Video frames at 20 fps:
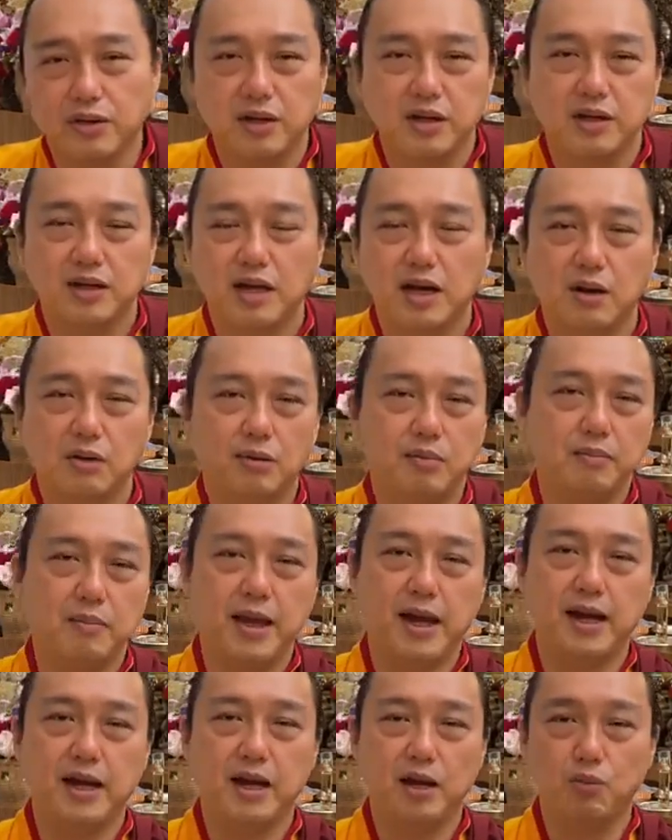now
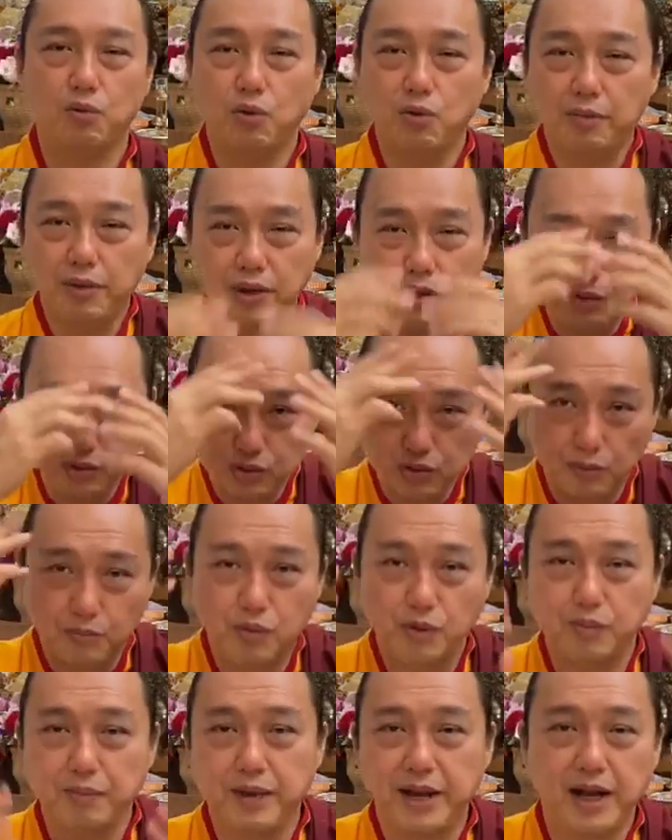men and women also
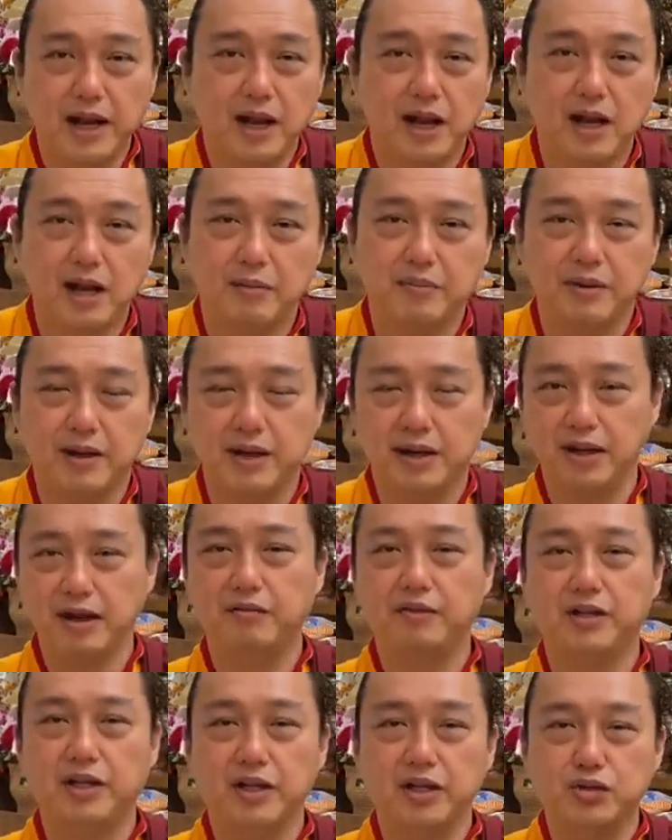put makeup and
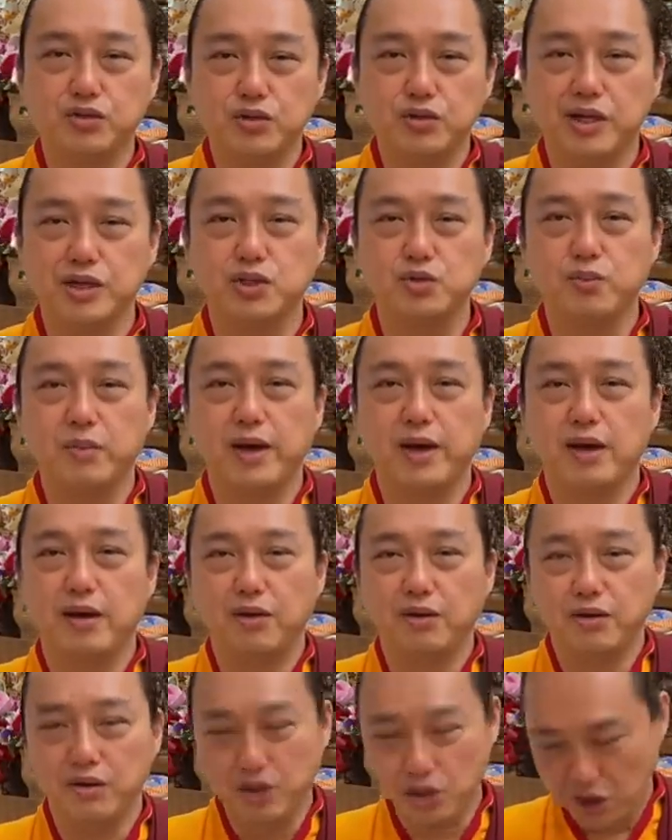everything, dress
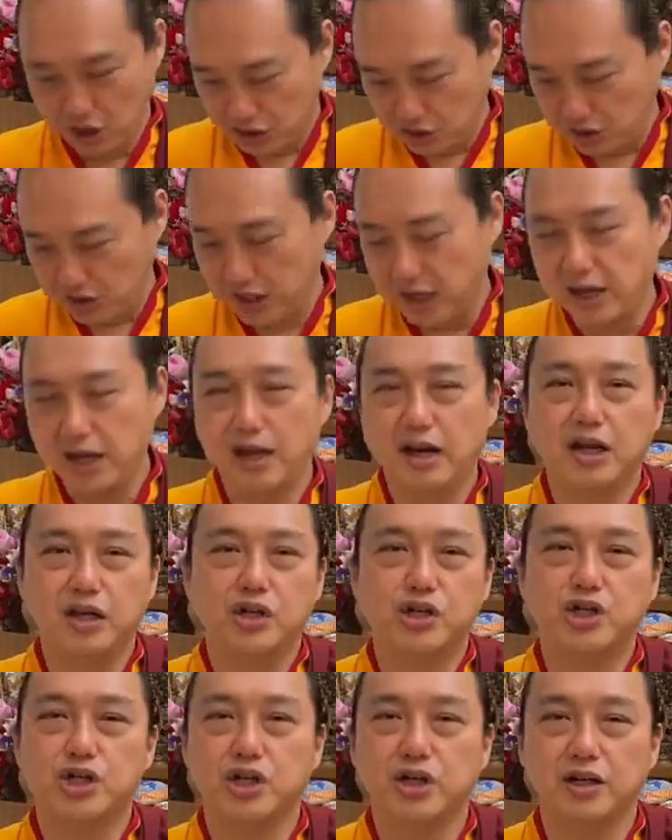well, tailored
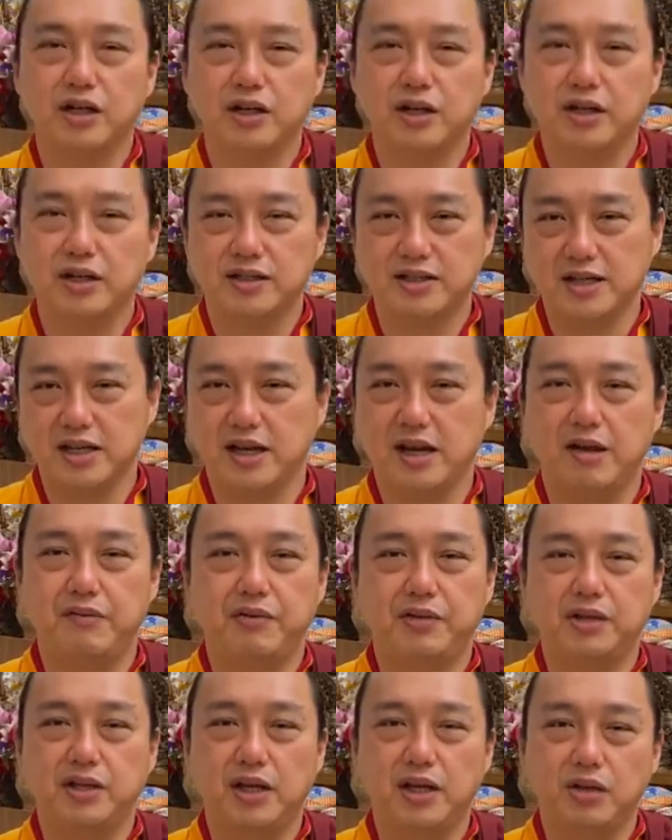shirts and
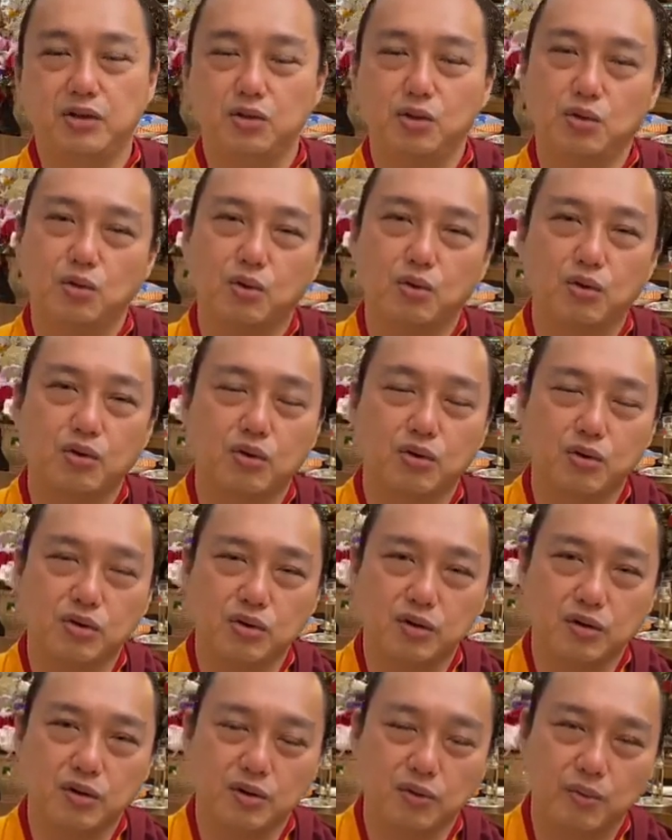everything to look
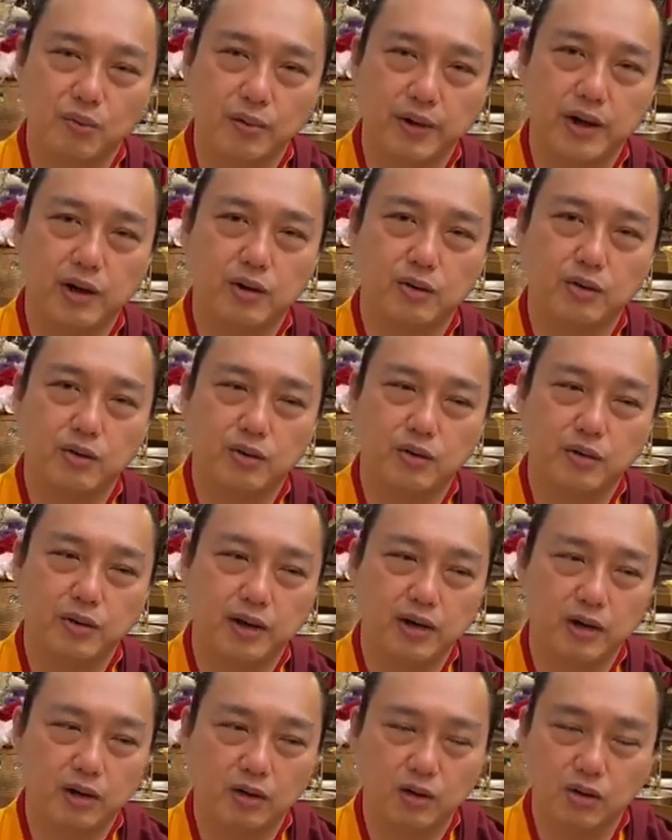well,
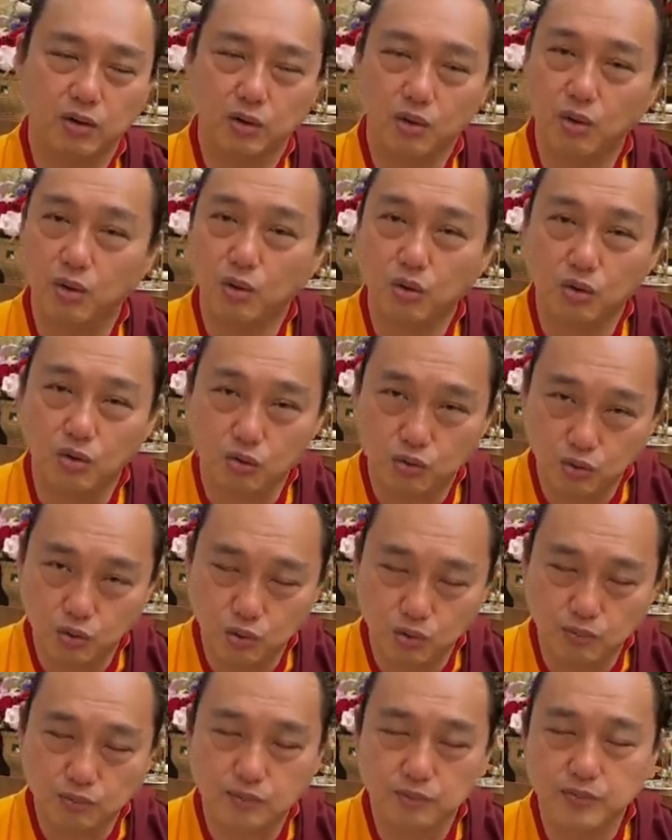look
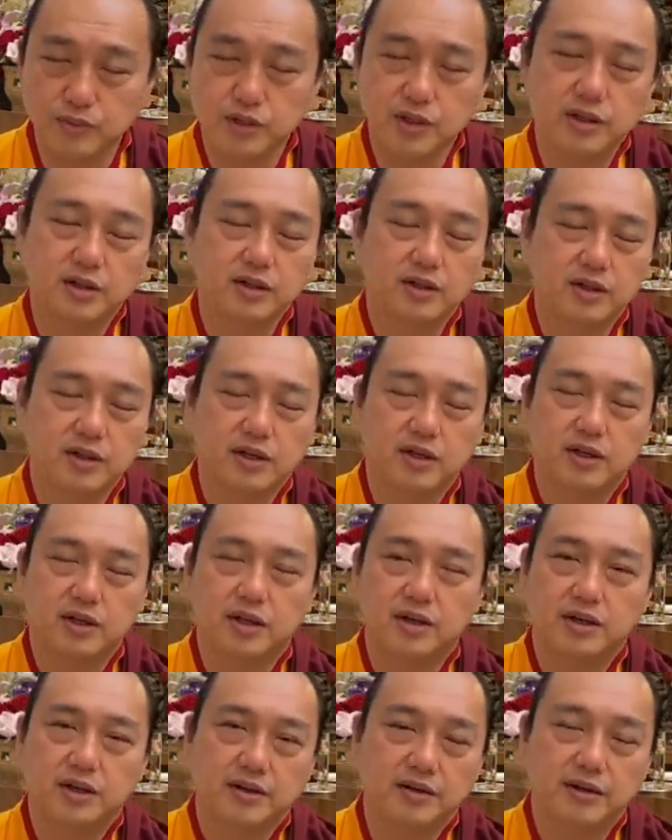groomed,
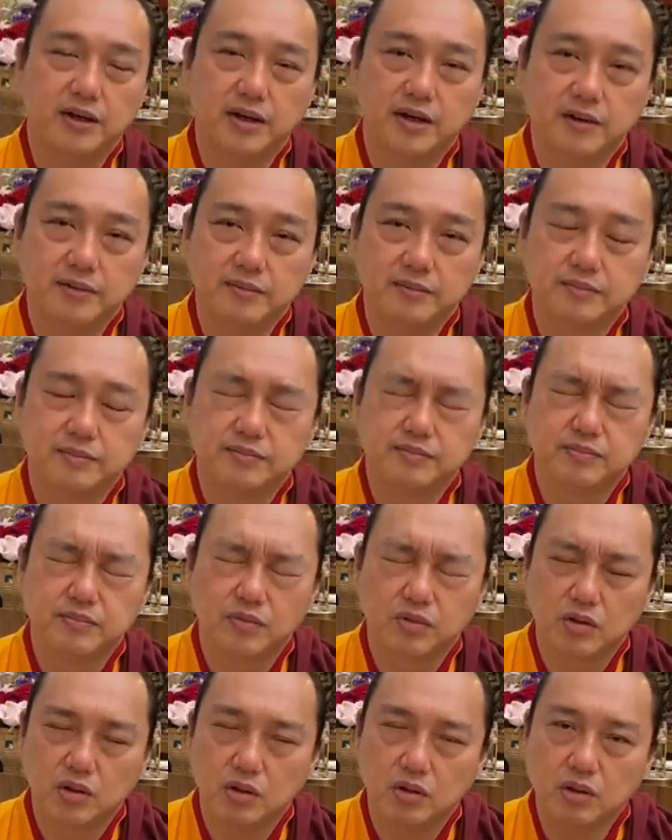right?
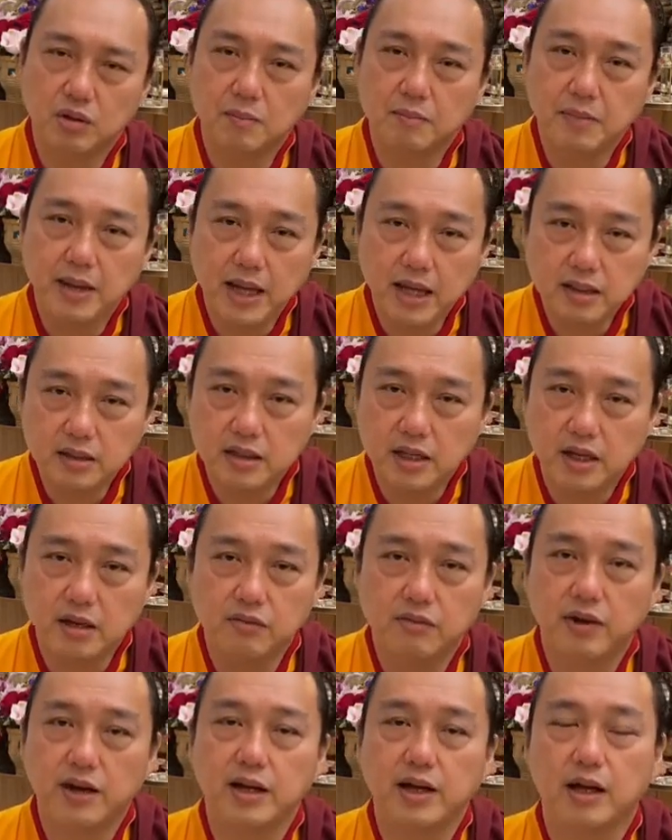The main thing
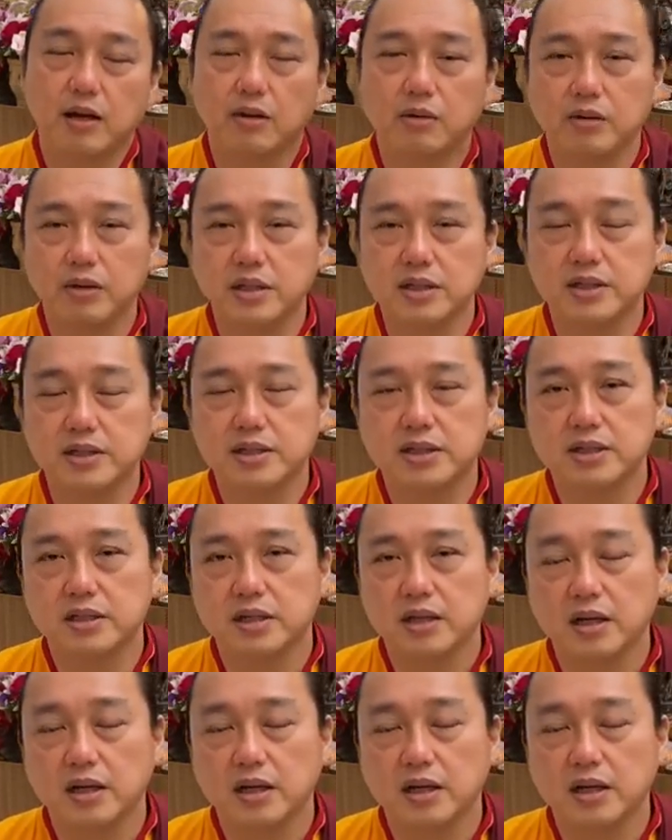right now is